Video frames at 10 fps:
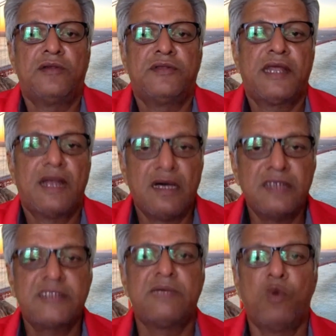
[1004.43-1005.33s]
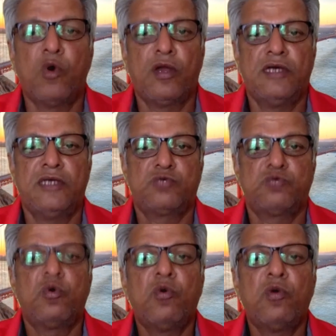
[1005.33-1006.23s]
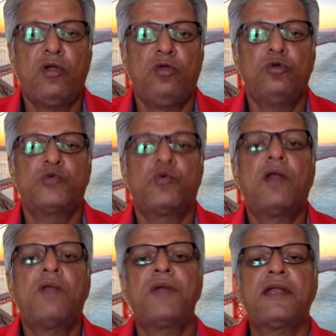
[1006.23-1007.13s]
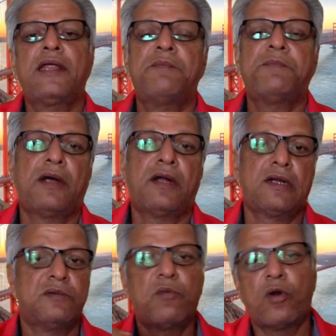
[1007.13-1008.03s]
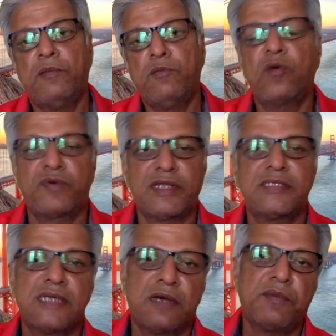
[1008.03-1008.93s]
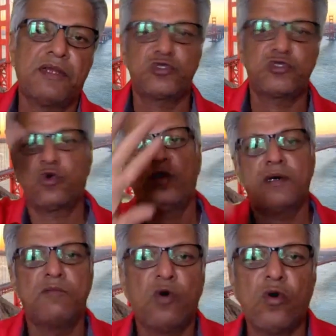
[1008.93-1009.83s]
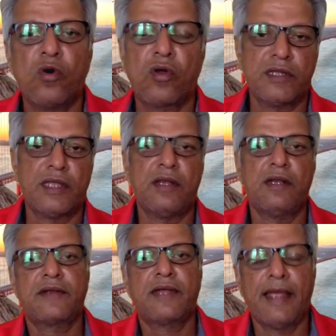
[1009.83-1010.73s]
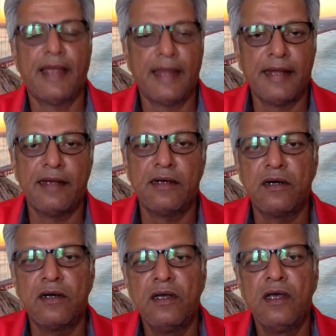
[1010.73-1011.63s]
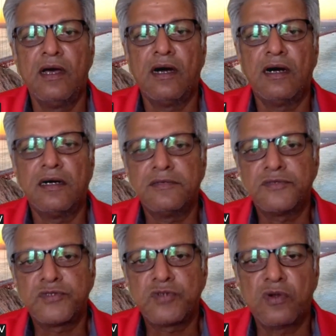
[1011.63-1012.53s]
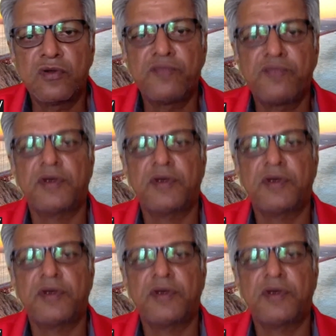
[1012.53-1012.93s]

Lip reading: There are some bowlers who would use one particular part of the body more, for example, a shoulder more, or they'll try and sort of